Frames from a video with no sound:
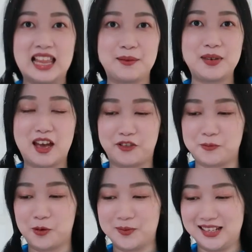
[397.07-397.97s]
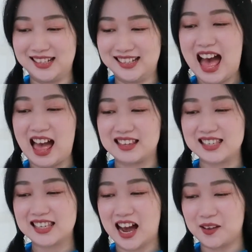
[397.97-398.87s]
Let me have a moment. I
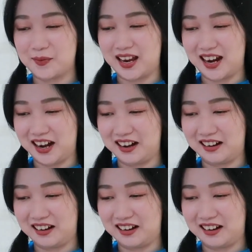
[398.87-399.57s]
just cut my hair.